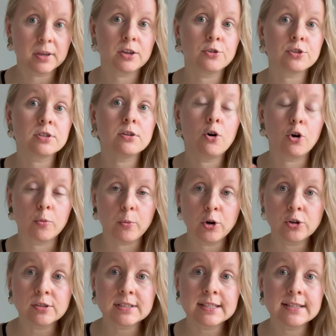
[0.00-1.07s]
because
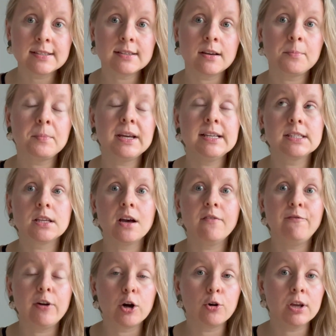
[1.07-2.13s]
hormonal system is a
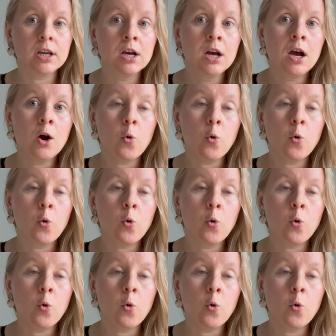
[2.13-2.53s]
very